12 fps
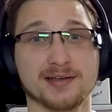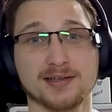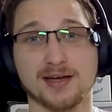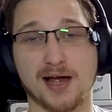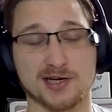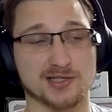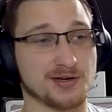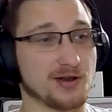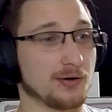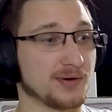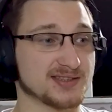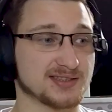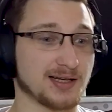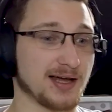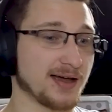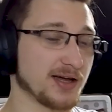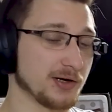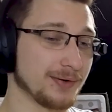Actually no, that's a lie,
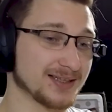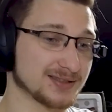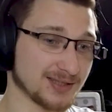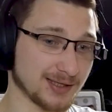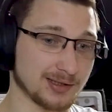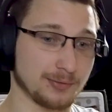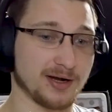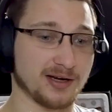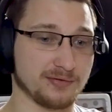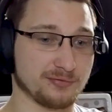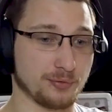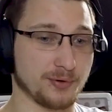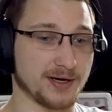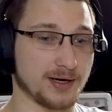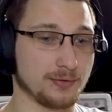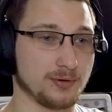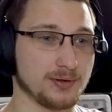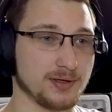I know exactly why they threw it out.
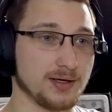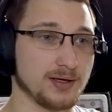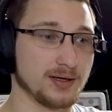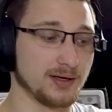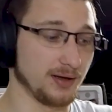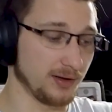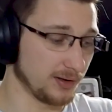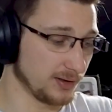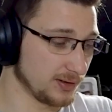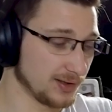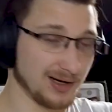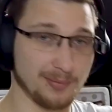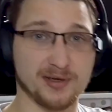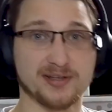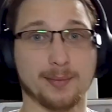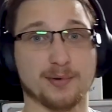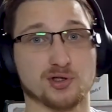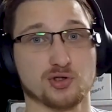Let me
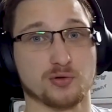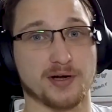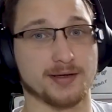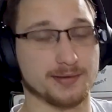demonstrate.